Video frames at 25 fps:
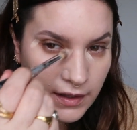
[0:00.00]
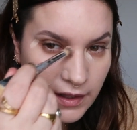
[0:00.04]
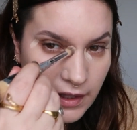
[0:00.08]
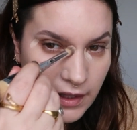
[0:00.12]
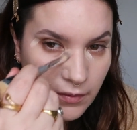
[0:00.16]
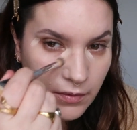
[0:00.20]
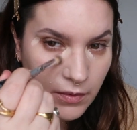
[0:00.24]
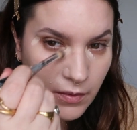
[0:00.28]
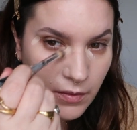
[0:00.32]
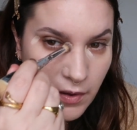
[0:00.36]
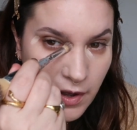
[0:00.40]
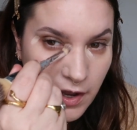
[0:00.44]

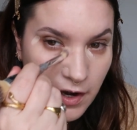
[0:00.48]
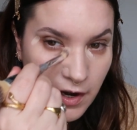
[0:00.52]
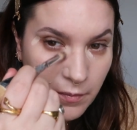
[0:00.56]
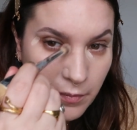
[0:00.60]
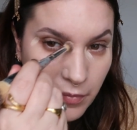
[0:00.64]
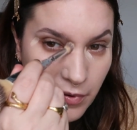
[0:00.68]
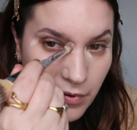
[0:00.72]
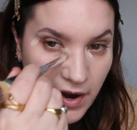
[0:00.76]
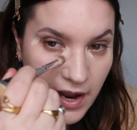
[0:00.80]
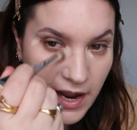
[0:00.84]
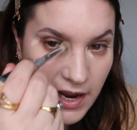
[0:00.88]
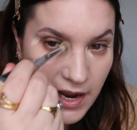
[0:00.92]
Then we want to
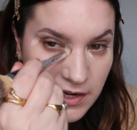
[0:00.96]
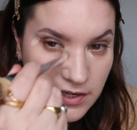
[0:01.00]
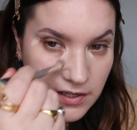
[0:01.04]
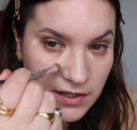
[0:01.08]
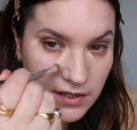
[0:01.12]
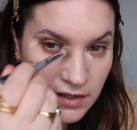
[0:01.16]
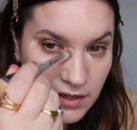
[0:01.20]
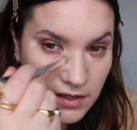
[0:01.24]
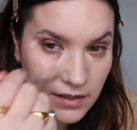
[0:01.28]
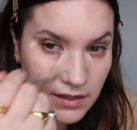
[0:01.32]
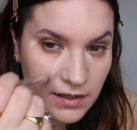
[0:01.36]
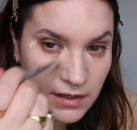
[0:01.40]

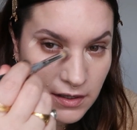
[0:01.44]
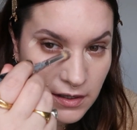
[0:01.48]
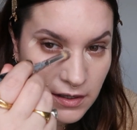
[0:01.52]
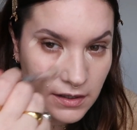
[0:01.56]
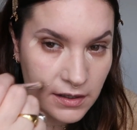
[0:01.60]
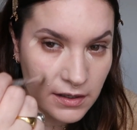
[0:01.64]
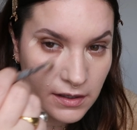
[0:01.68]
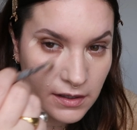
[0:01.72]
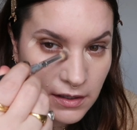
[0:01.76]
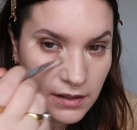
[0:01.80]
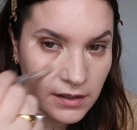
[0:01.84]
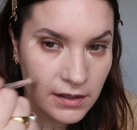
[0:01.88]

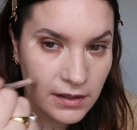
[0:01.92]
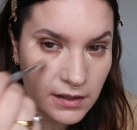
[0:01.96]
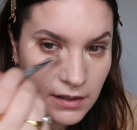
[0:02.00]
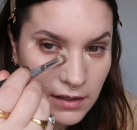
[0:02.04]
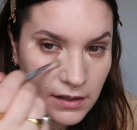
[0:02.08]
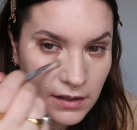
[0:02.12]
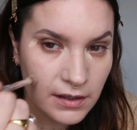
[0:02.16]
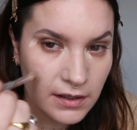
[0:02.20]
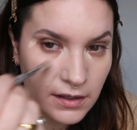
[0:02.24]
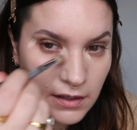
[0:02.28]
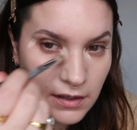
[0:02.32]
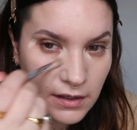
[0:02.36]

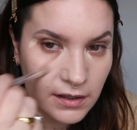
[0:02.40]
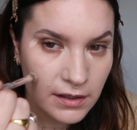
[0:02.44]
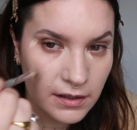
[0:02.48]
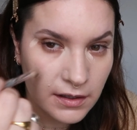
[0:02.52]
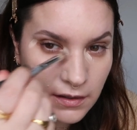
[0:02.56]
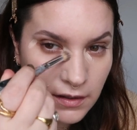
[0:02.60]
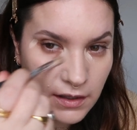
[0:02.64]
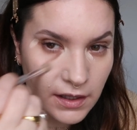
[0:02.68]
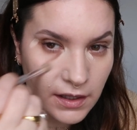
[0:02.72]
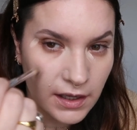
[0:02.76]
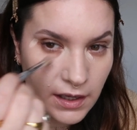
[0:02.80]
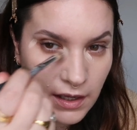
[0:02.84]

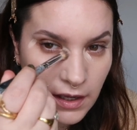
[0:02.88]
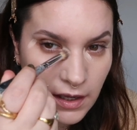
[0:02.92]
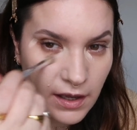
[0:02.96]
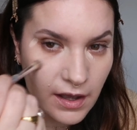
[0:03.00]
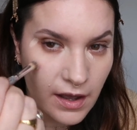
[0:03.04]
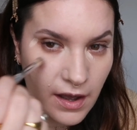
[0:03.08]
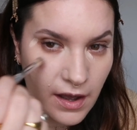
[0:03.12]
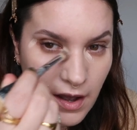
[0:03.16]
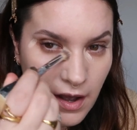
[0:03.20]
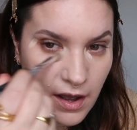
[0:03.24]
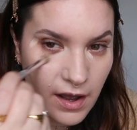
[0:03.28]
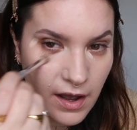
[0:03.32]
brighten the
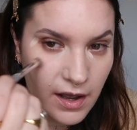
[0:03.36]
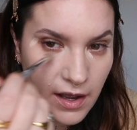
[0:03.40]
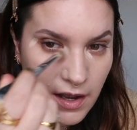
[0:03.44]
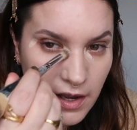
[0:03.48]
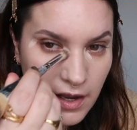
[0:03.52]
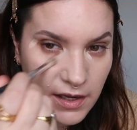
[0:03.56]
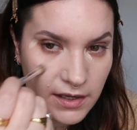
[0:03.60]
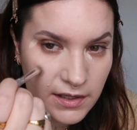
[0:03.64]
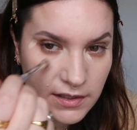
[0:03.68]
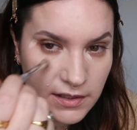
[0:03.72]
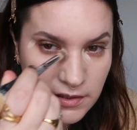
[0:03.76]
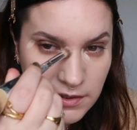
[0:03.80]

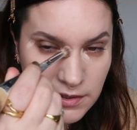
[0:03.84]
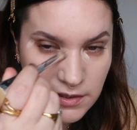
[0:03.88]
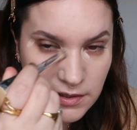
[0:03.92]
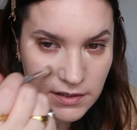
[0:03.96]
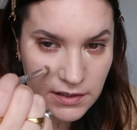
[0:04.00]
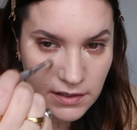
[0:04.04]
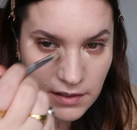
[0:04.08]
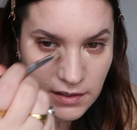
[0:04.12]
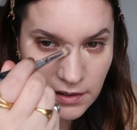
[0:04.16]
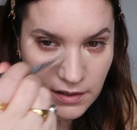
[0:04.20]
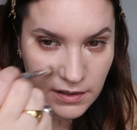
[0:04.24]
eyes.